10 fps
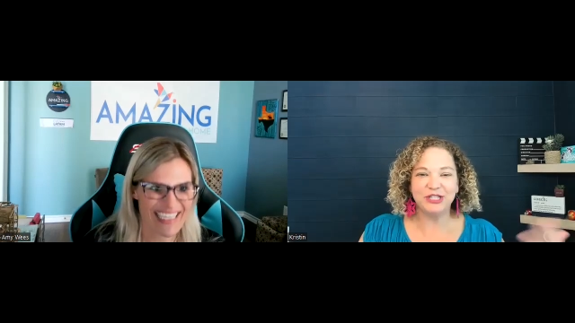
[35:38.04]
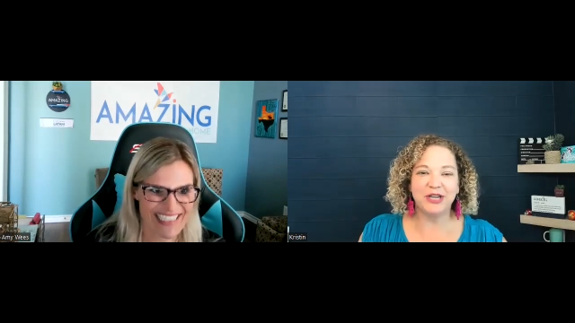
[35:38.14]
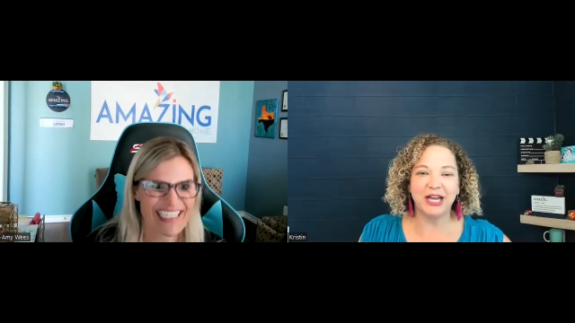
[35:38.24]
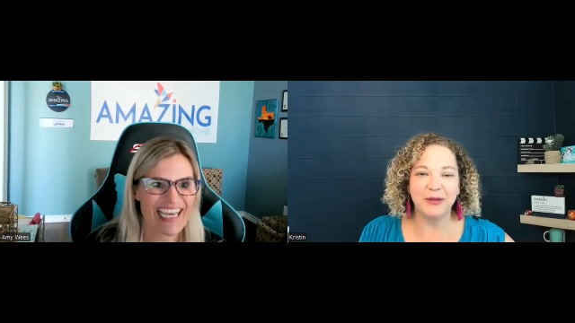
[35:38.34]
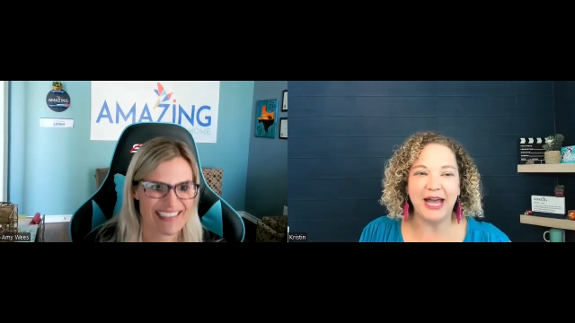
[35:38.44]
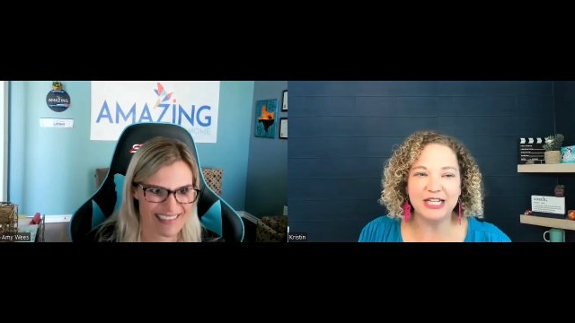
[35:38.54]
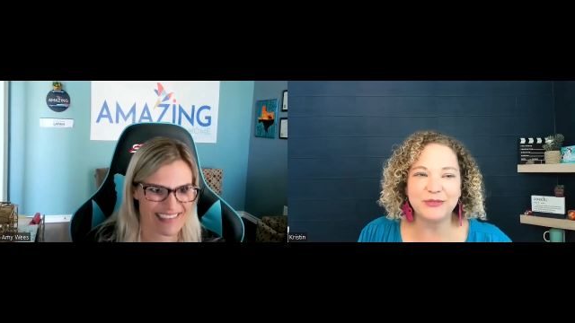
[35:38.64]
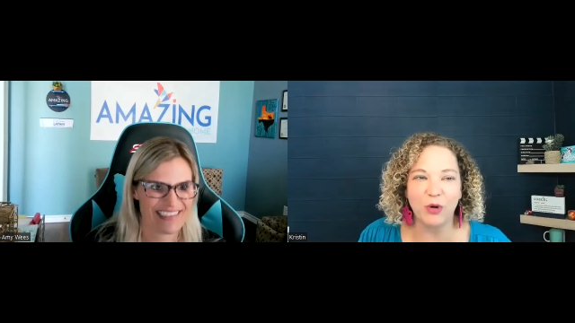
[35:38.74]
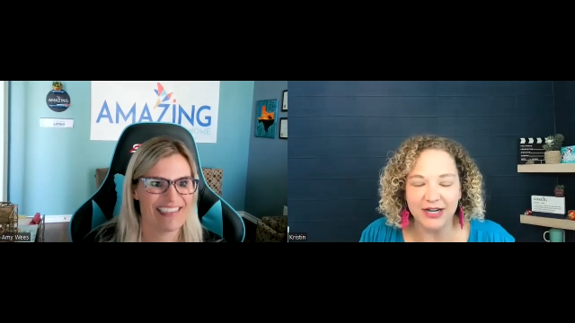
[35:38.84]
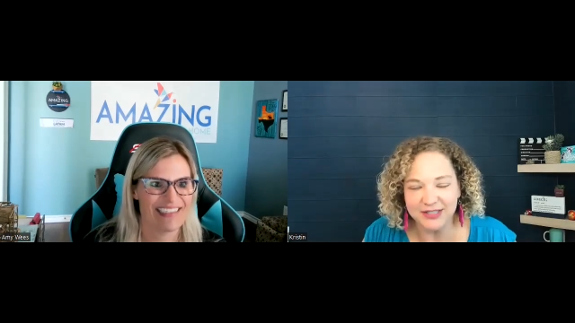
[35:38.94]
Speaker 1: once you get a
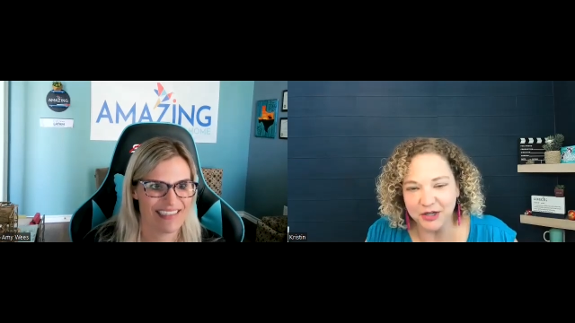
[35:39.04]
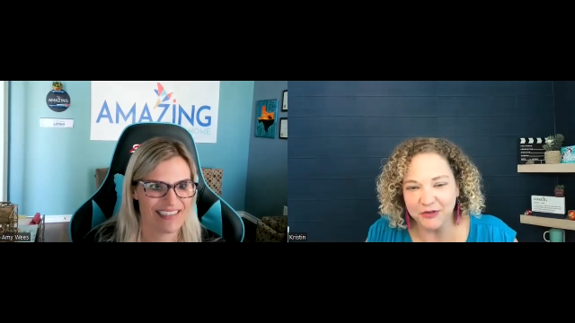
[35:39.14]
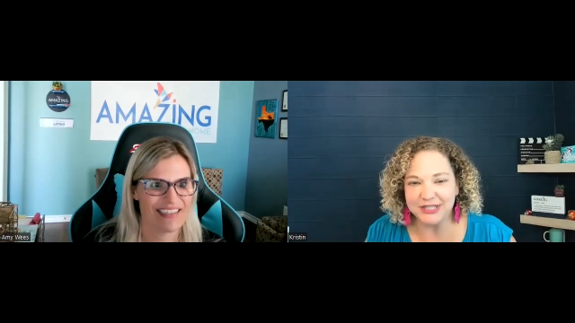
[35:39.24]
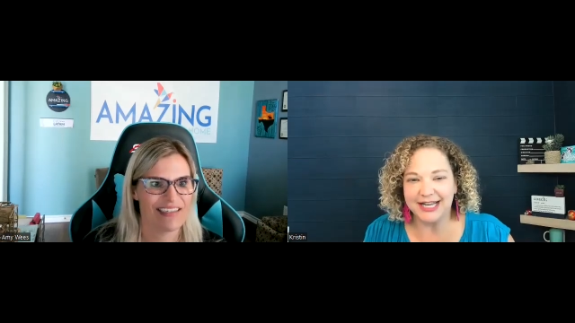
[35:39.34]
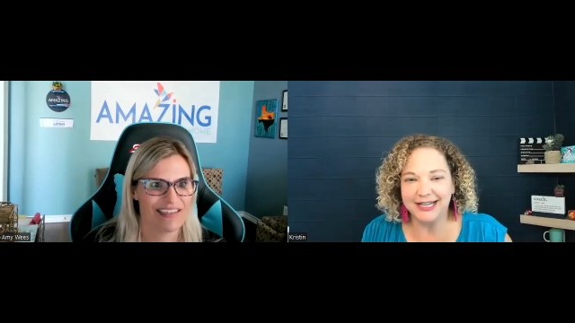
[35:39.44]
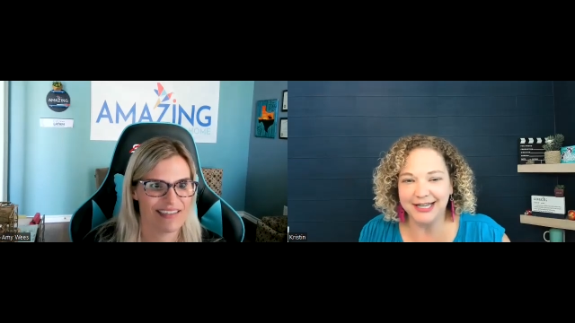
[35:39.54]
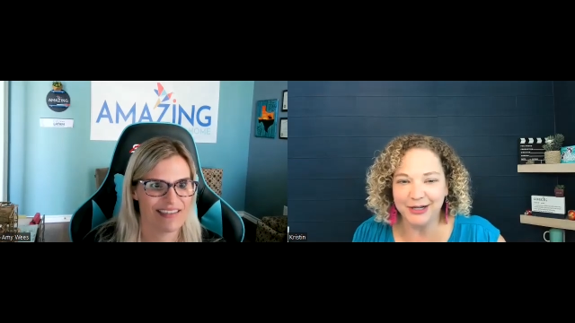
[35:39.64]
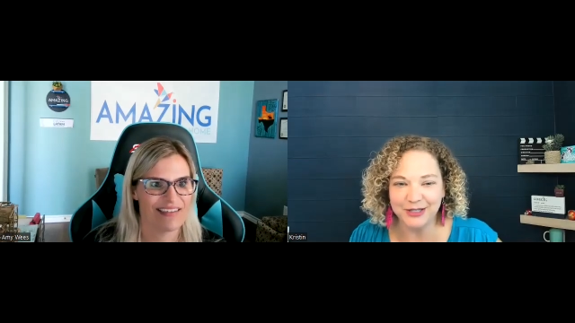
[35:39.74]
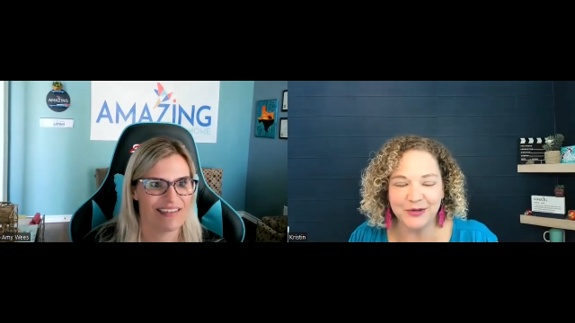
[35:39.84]
passport, it's good for 10 years.